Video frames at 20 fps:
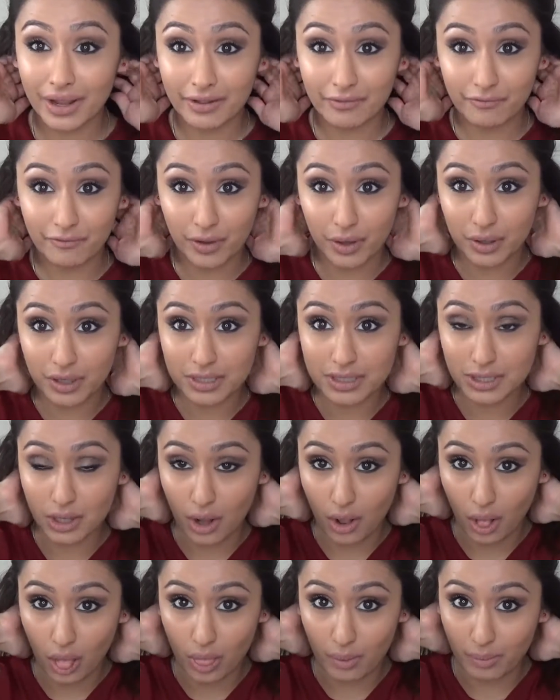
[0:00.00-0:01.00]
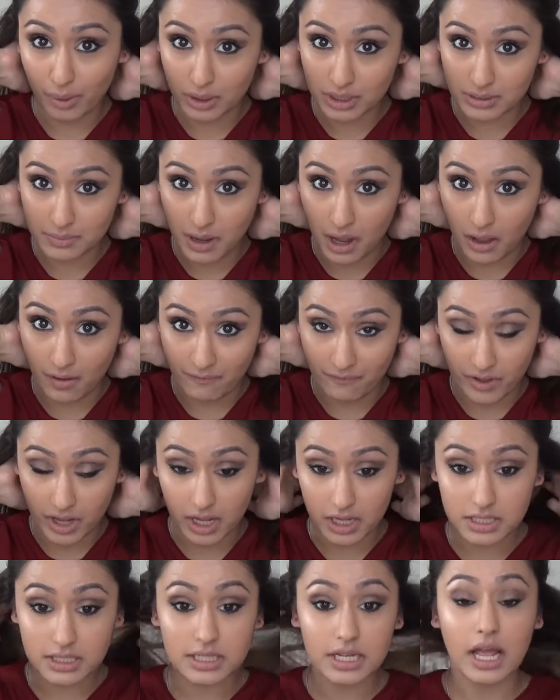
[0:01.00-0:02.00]
can focus on the bottom half
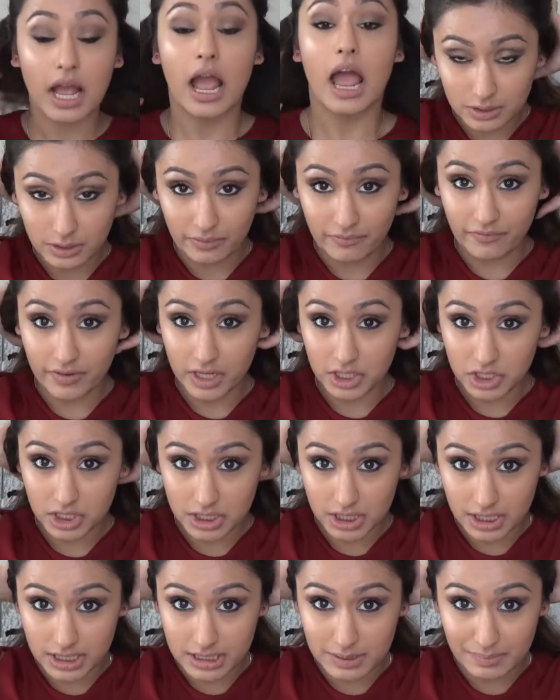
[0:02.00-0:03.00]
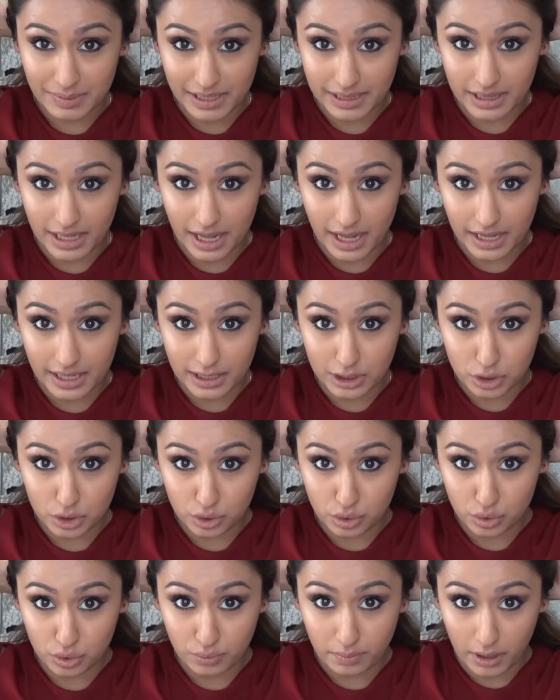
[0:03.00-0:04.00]
first. So I'm first just going to split that into
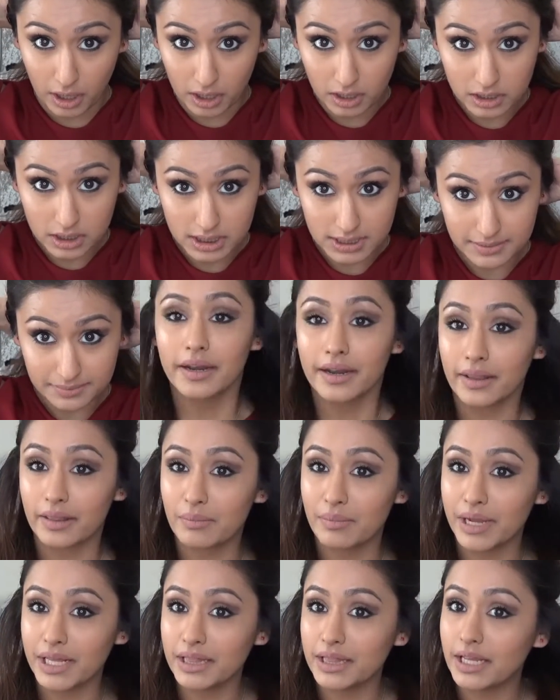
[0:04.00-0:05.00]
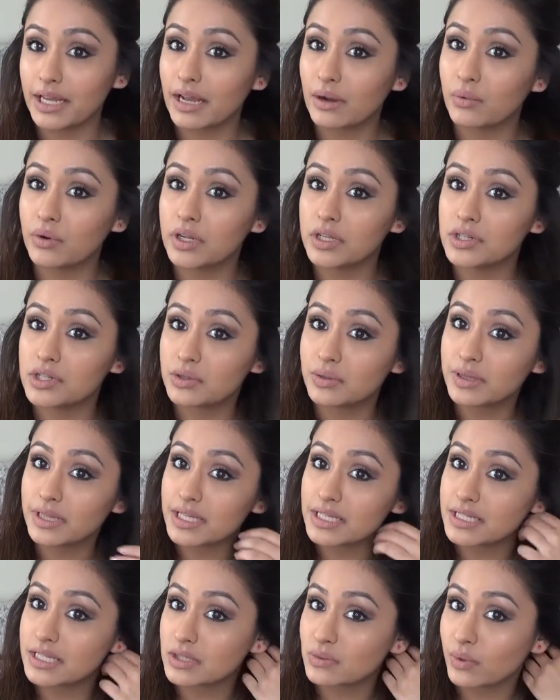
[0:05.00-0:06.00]
two parts. Now the main thing I want to do with
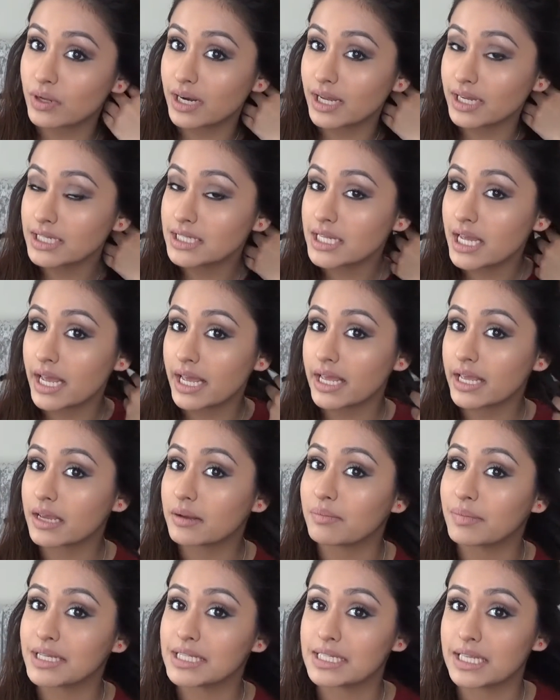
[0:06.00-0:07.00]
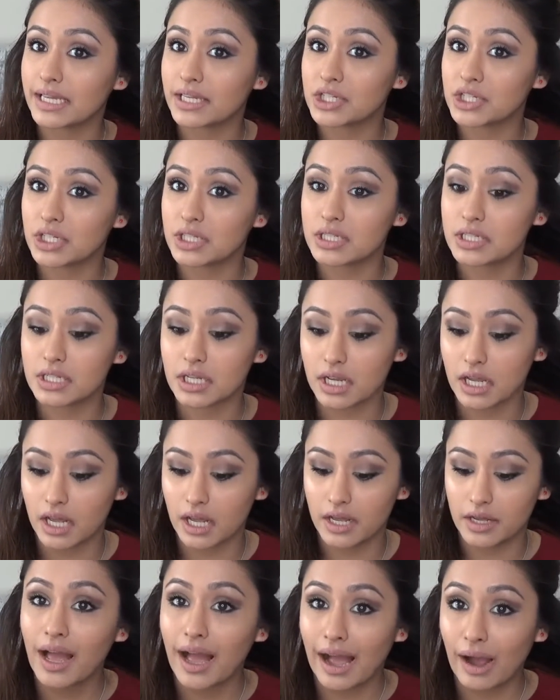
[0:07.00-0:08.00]
this is when I take my sections to
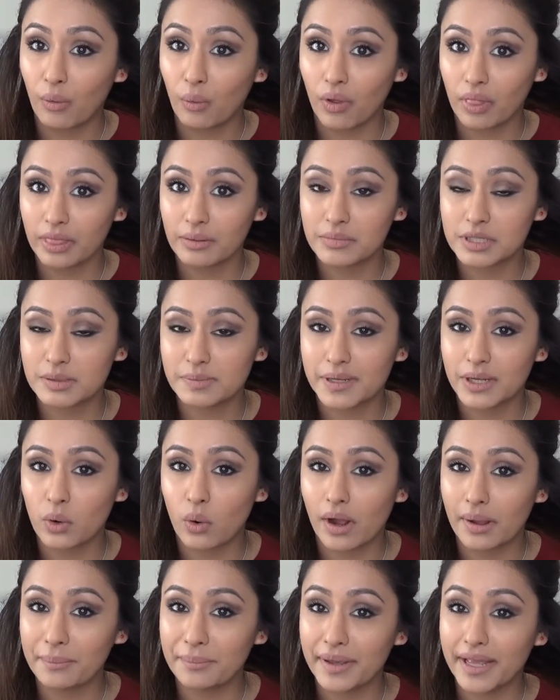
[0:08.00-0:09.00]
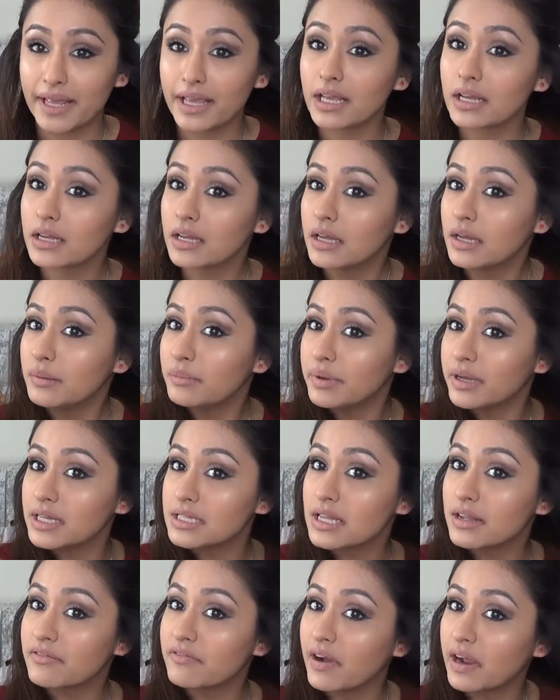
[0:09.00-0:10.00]
curl, I want them to be quite big
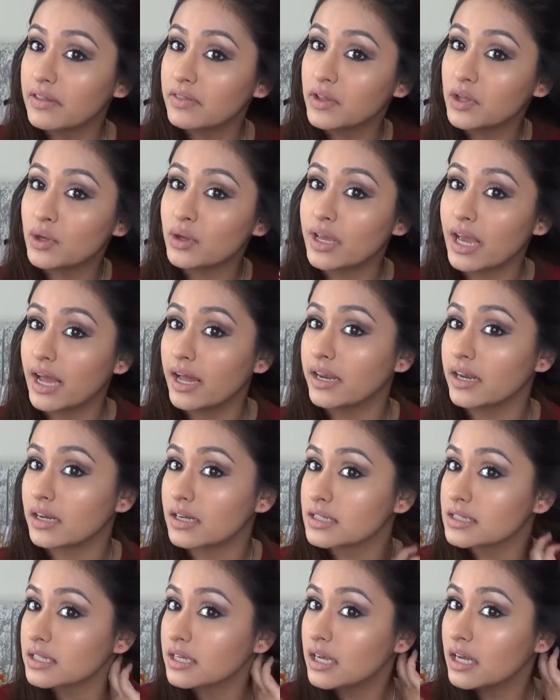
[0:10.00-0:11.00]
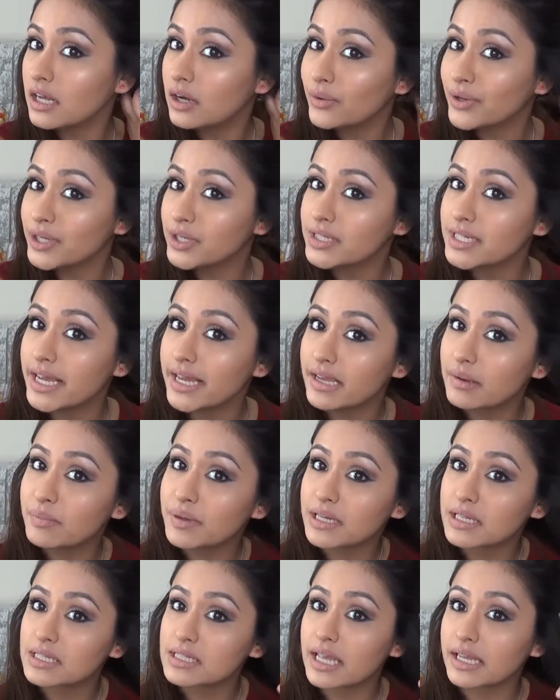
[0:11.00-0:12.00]
because I find that you get a nicer curl when you take
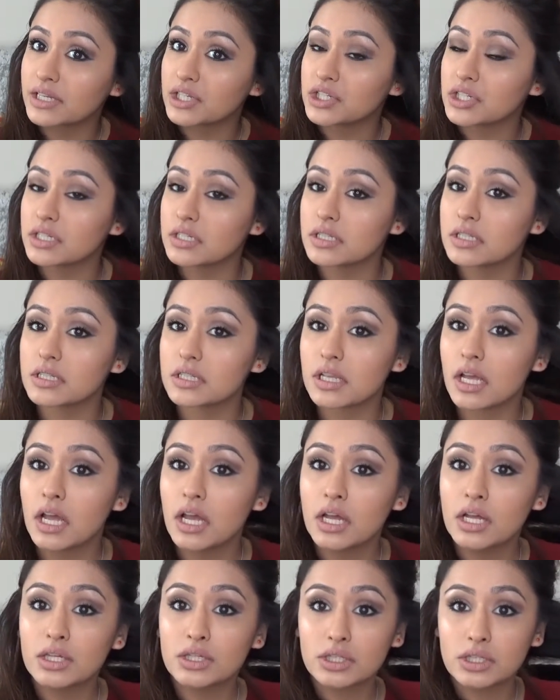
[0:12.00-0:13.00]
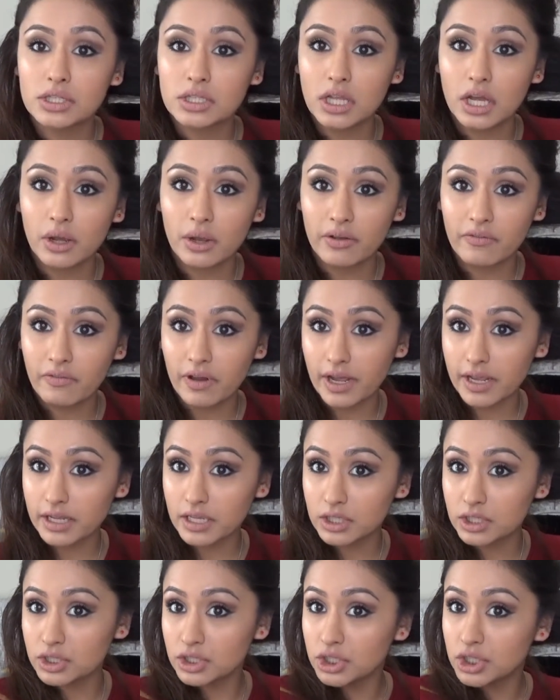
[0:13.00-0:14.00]
bigger sections. So if I
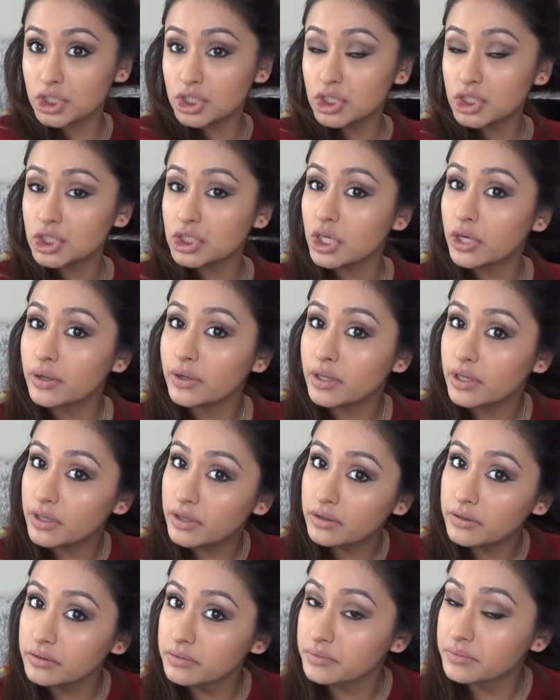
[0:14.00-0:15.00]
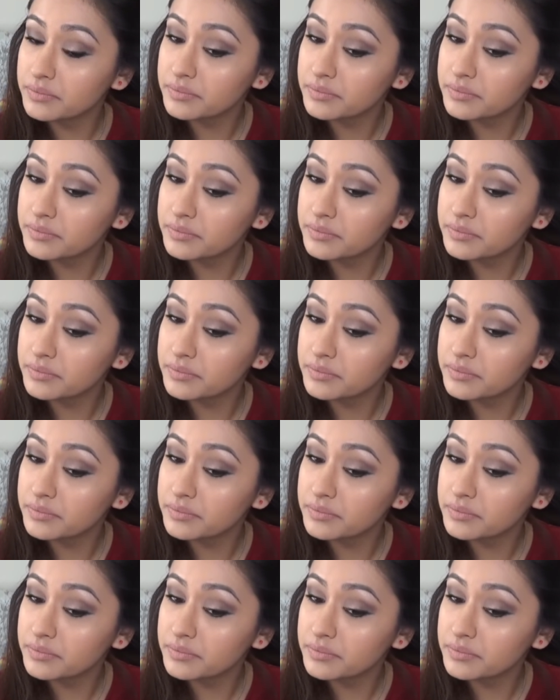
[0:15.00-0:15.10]
could just show you,